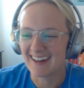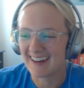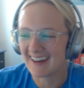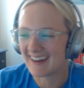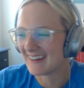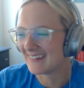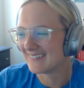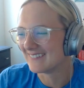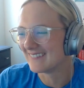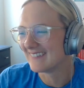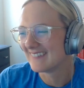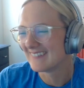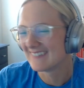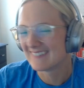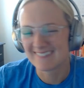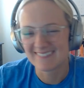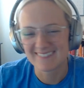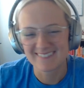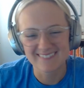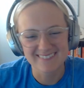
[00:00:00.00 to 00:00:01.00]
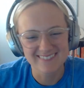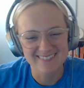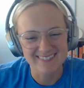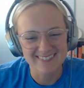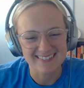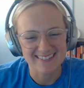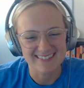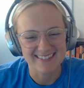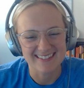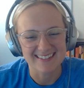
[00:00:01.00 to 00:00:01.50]
um,
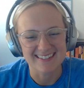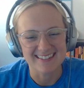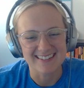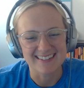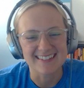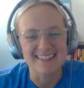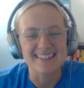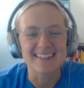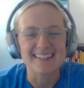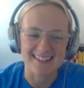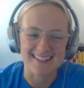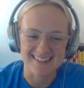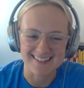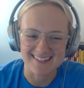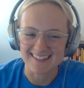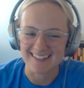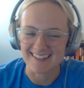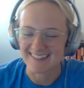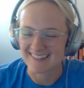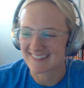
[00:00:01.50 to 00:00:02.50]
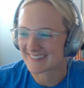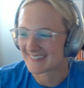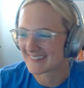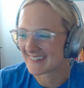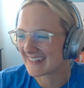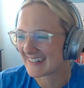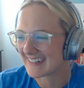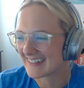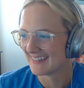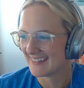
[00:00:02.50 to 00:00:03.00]
yes, yes, you
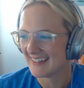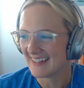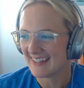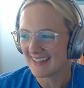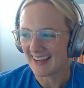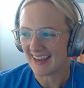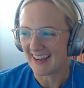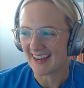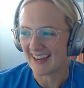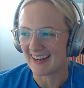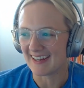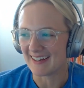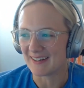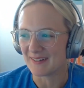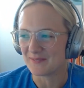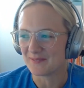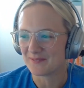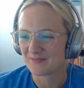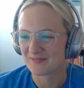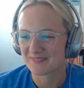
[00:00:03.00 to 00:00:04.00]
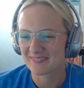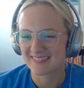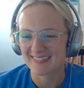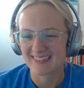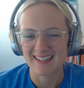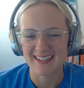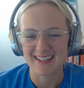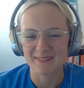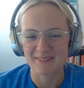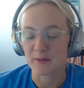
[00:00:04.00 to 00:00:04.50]
are. Um,
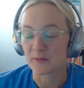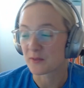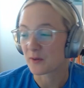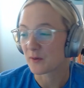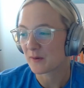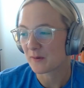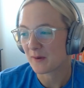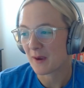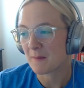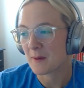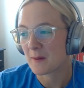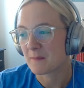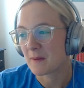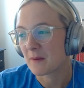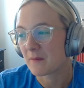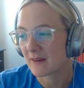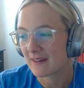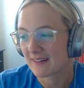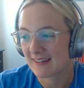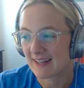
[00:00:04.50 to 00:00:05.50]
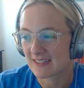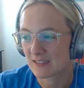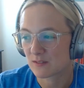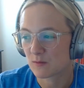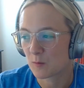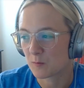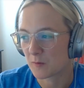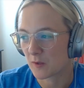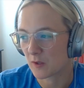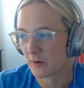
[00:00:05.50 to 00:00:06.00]
Before we wrap up, I wanted to ask
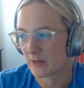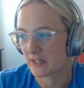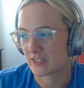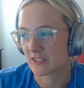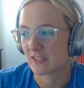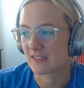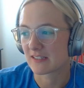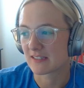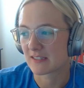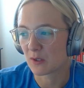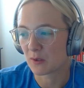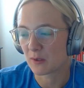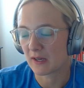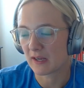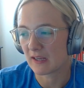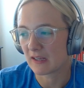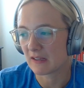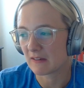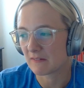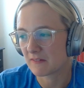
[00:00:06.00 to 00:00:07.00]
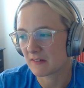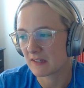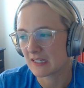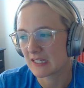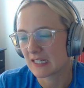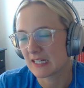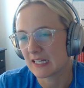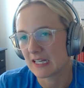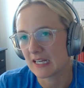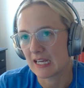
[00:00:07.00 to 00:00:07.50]
one more question. So, if
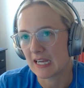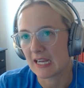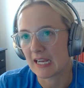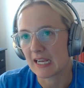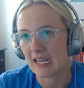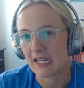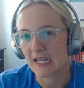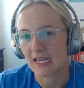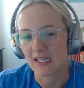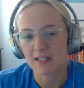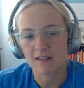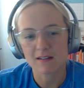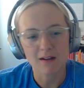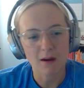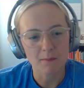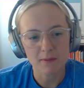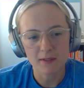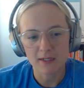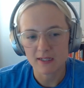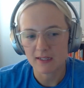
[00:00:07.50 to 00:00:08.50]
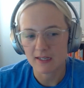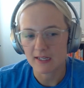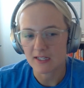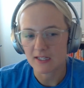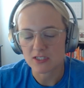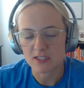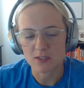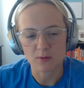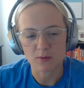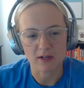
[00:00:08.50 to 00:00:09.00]
a company, an
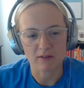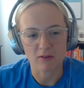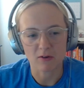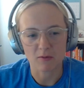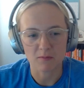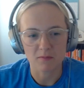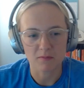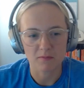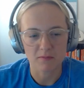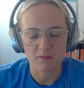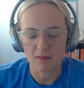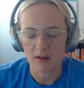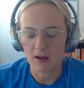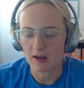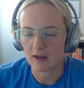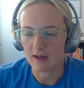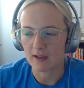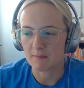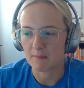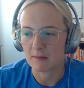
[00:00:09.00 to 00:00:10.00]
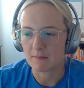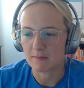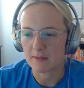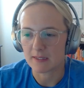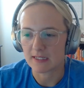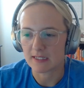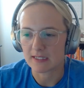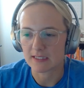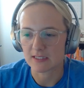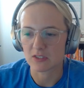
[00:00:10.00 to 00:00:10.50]
agency, whatever it may
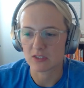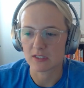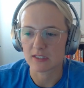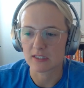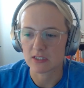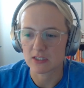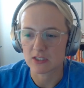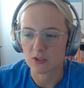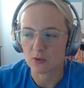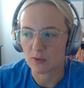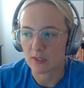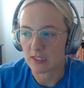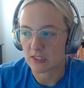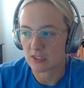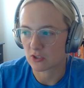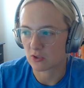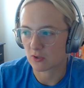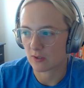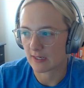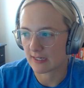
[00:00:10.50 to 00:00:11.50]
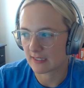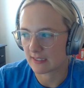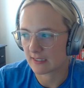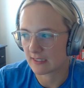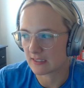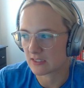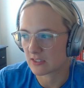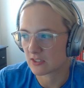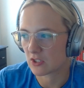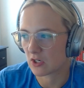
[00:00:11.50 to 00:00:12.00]
be, is looking to integrate
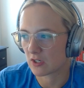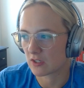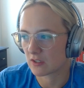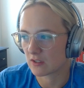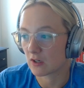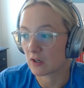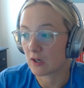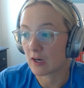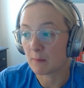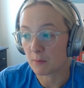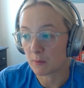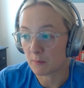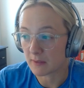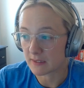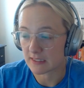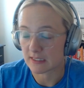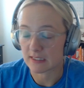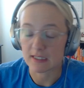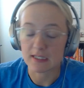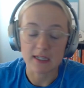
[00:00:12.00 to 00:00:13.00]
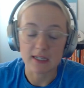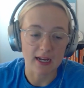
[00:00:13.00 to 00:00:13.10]
and start or implementing